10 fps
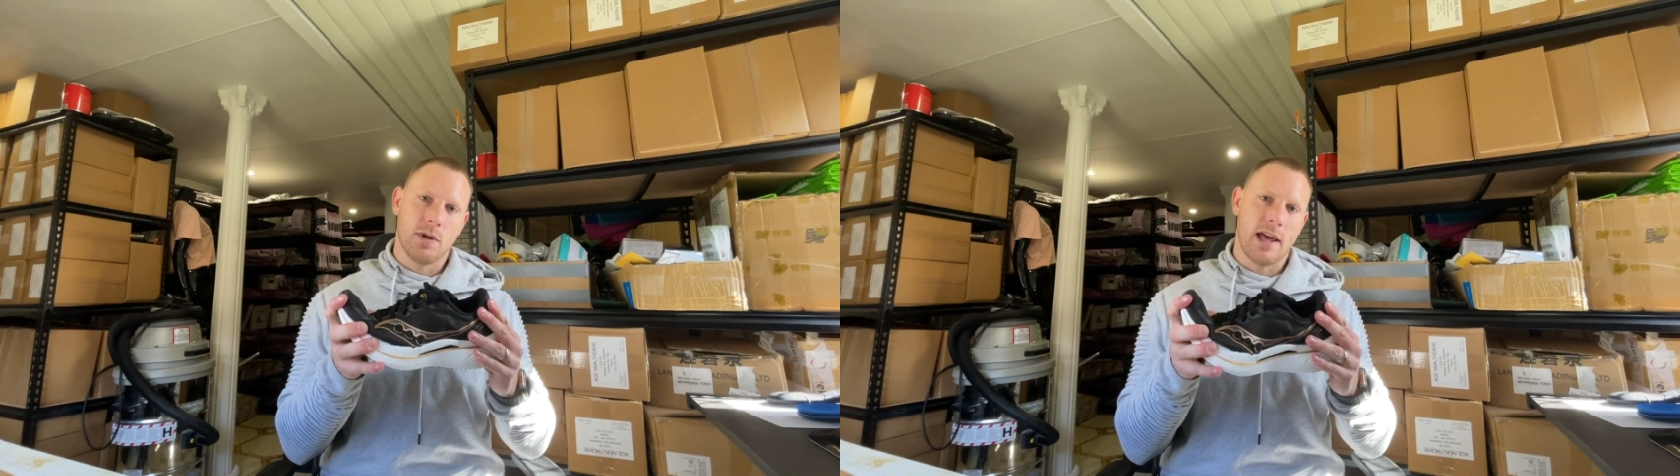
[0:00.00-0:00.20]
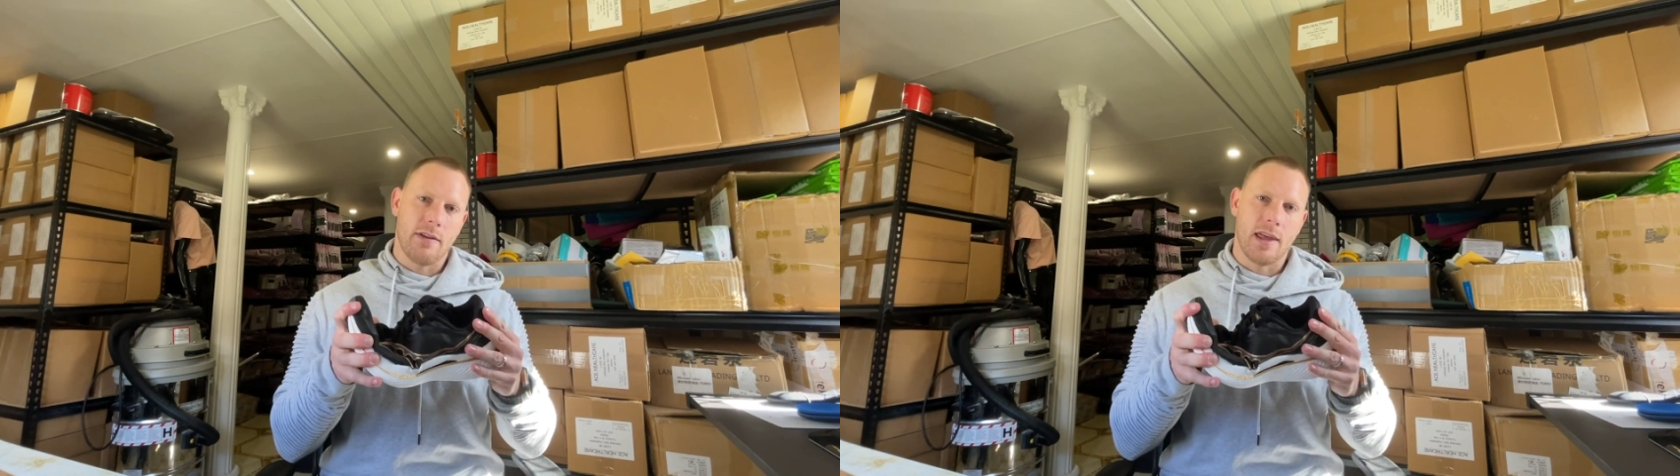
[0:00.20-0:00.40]

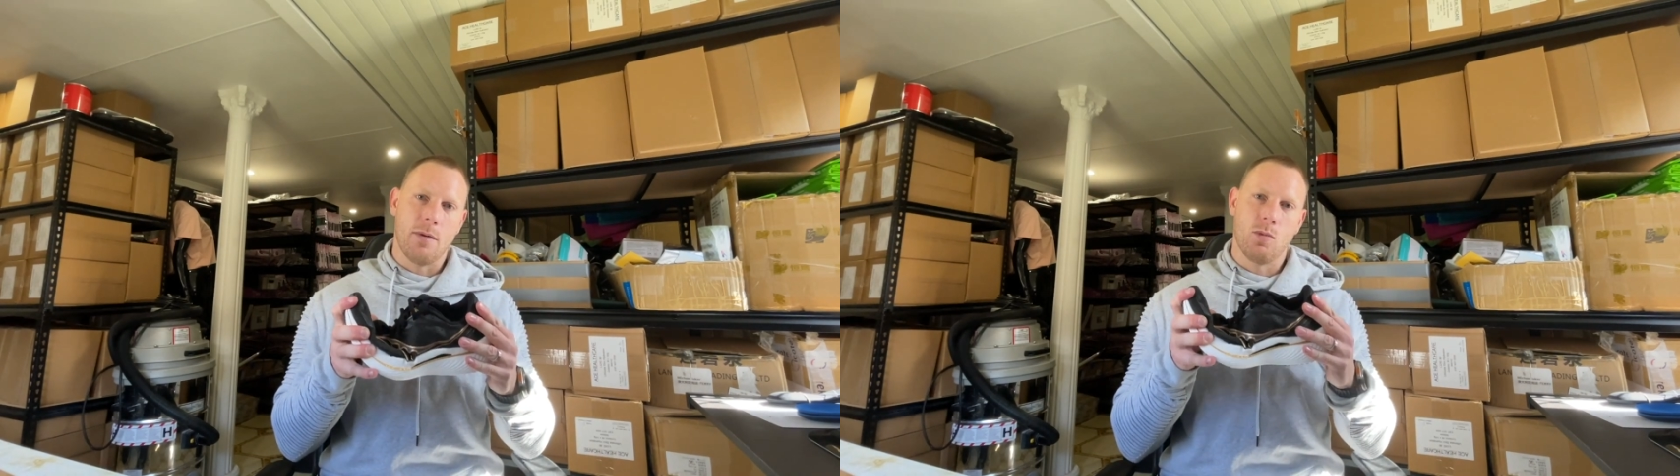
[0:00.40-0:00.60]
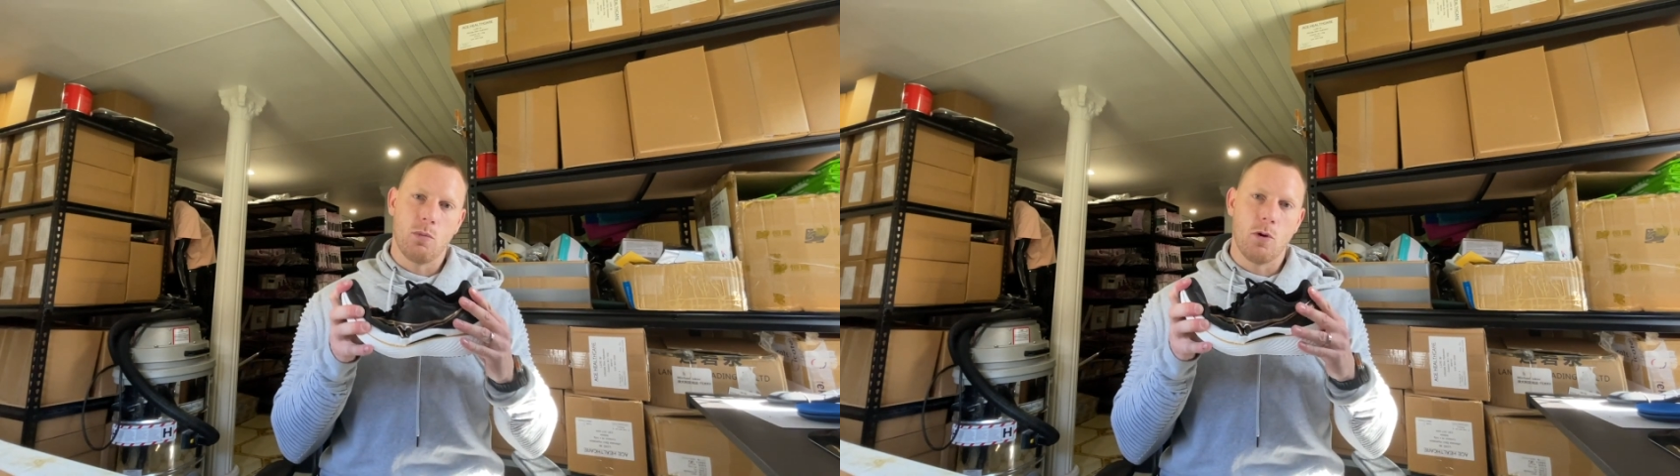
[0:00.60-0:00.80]
Without
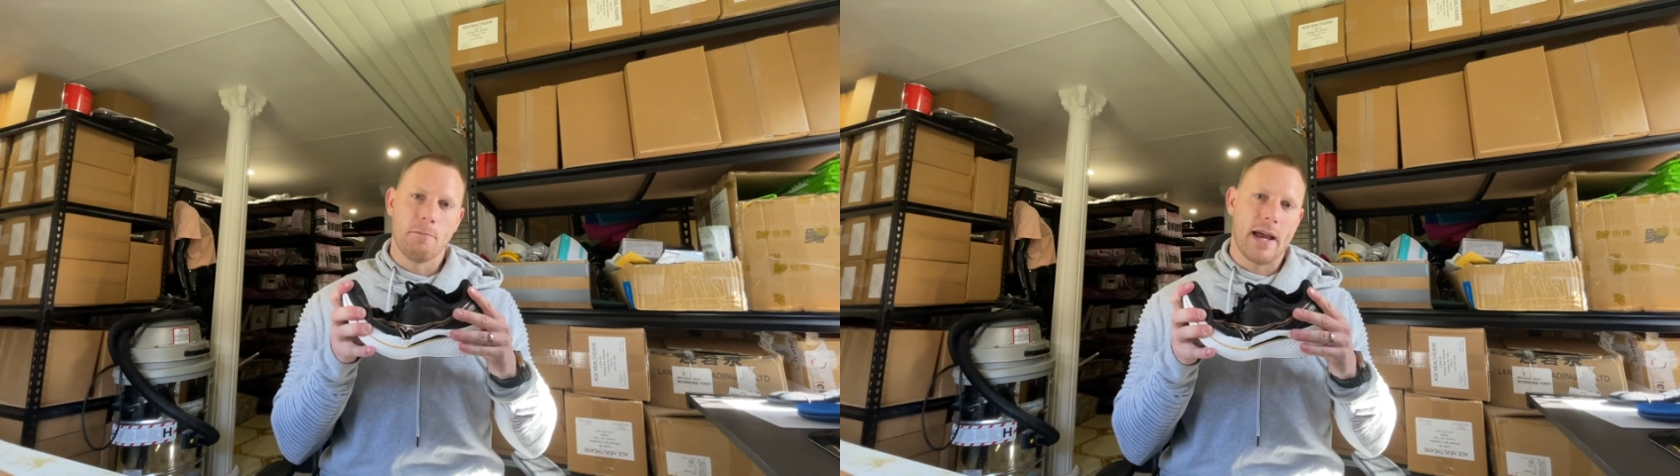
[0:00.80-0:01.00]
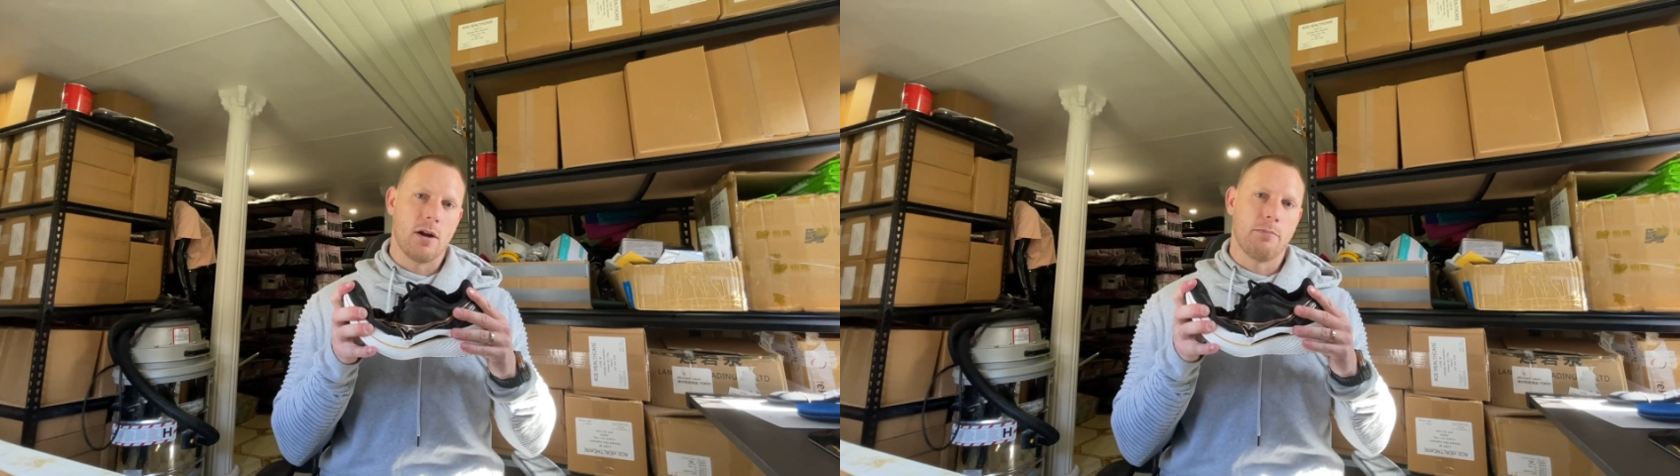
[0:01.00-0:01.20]
them, we
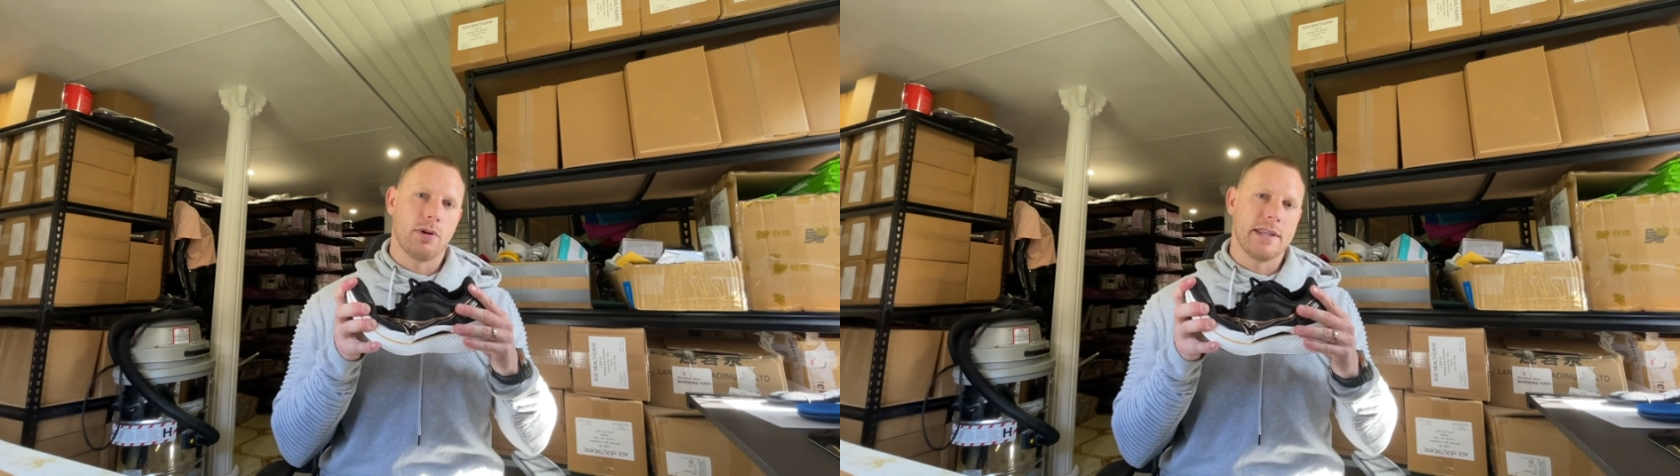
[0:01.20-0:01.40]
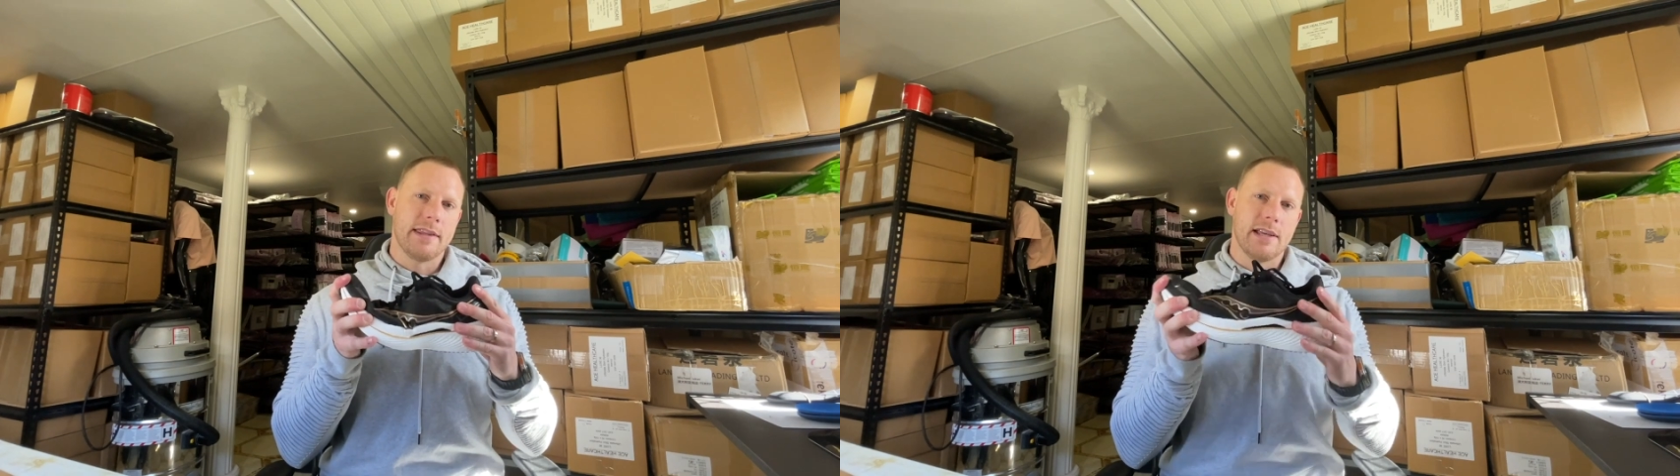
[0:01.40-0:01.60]
wouldn't be able to
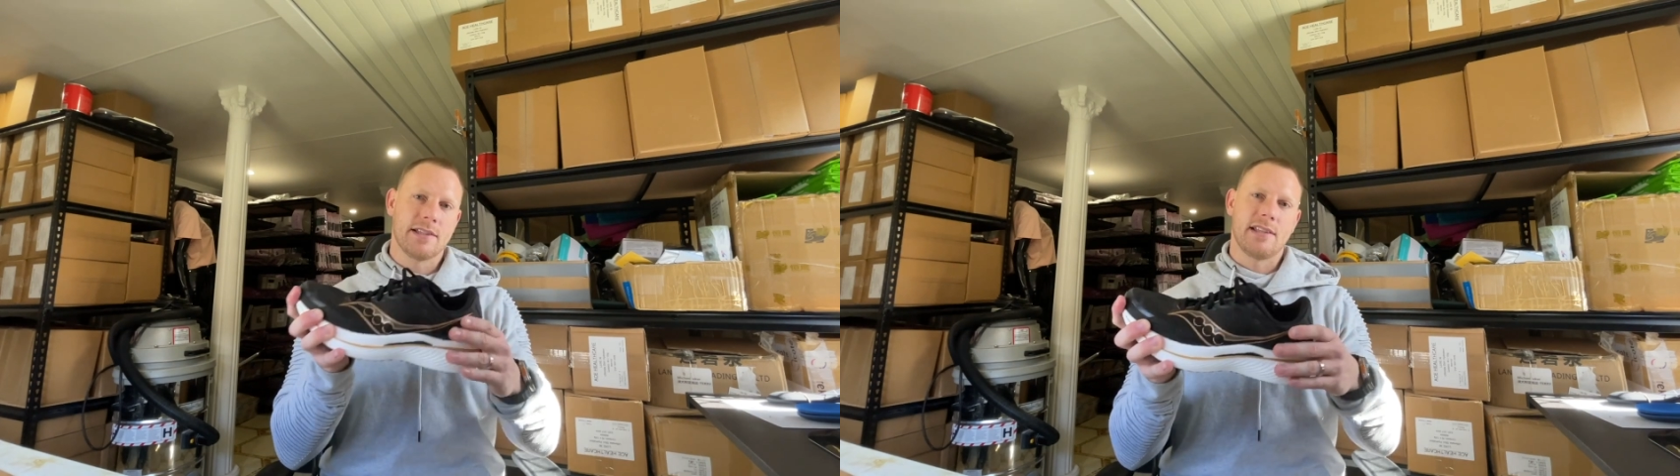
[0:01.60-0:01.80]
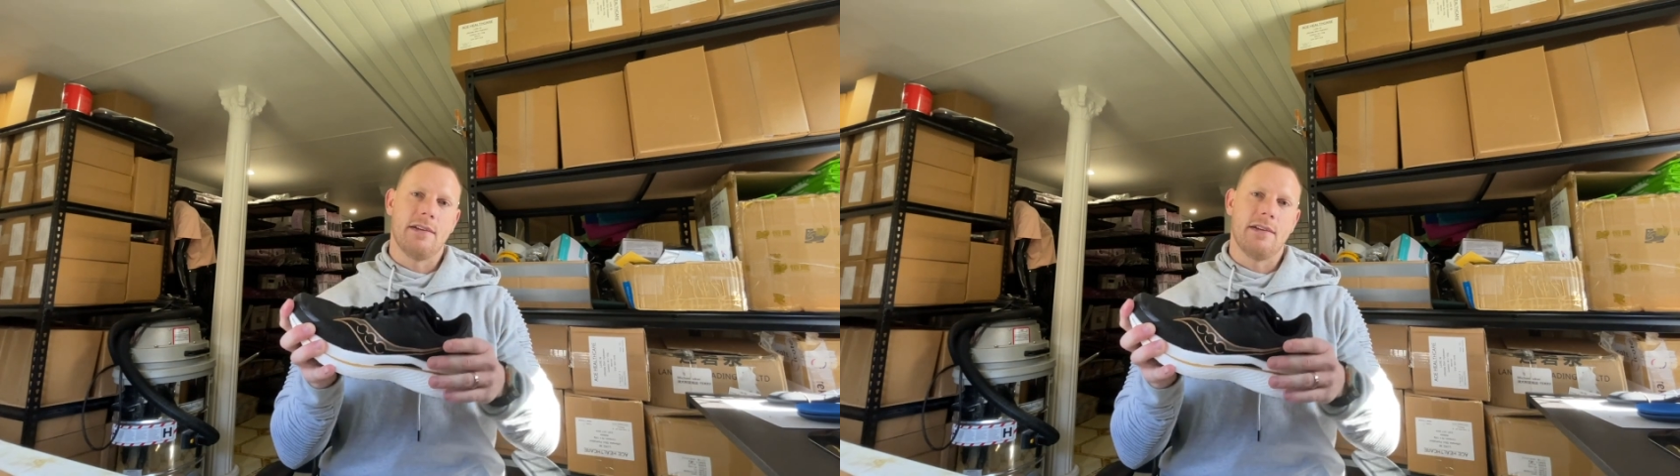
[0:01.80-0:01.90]
bring this